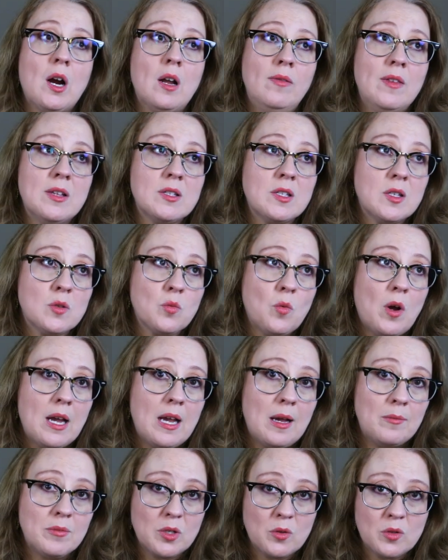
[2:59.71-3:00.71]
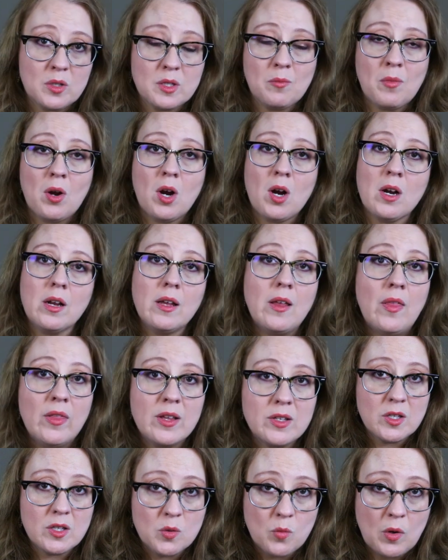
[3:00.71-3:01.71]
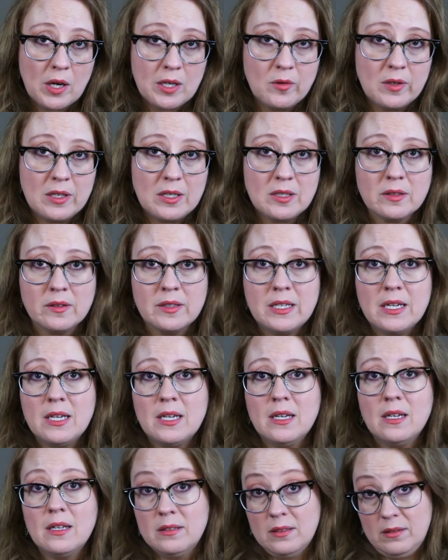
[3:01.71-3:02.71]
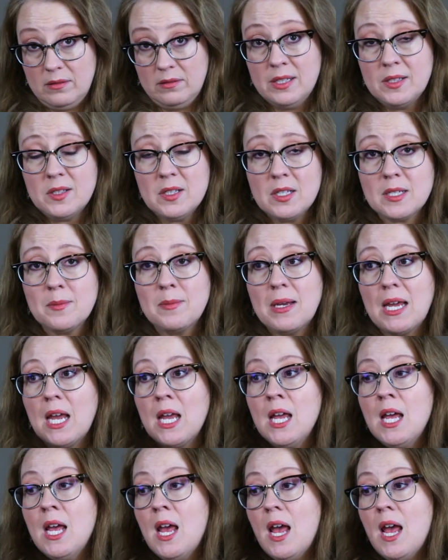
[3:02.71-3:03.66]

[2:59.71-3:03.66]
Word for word: and this is why I'm so smart, and is why you need to lead, uh, listen to me.